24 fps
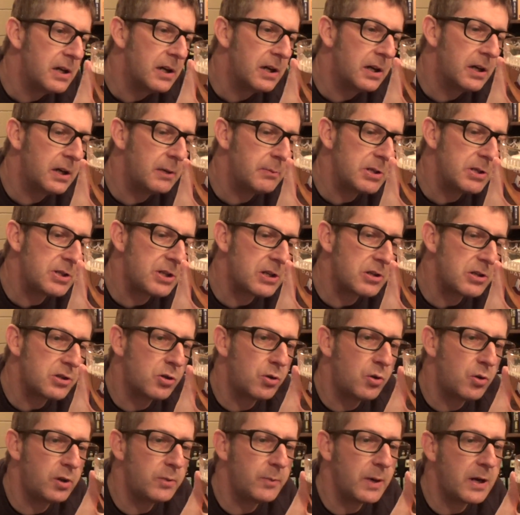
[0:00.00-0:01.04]
Let's get
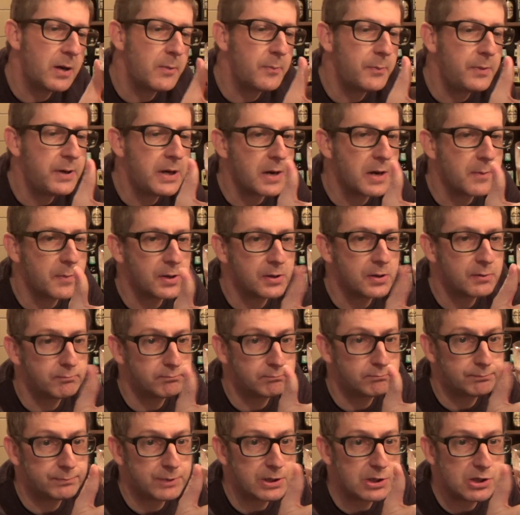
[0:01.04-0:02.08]
talking about beer. But
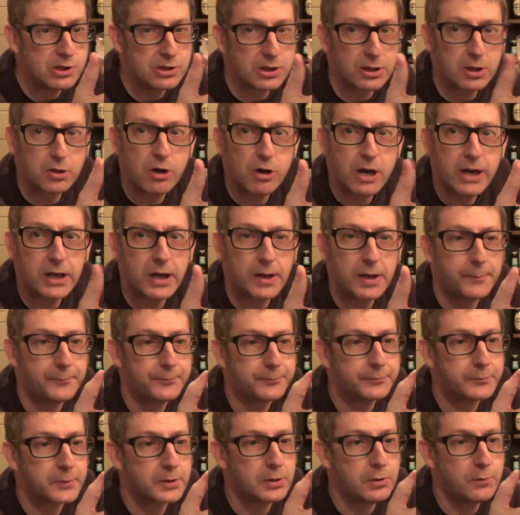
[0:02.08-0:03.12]
this is a cracker.
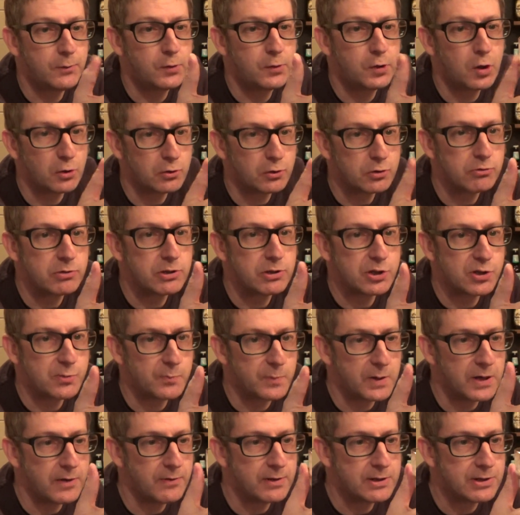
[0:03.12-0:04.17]
You've got to
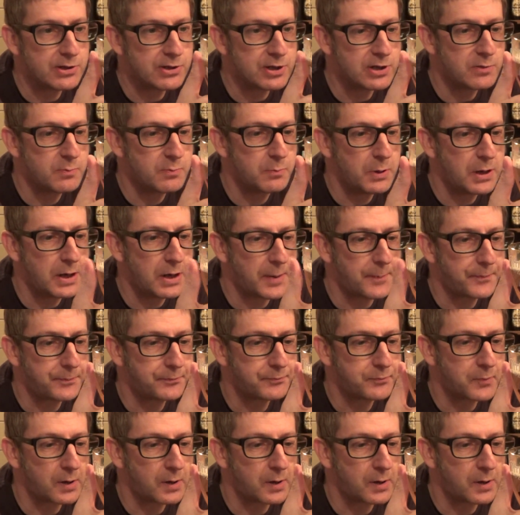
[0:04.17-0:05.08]
experience this beer.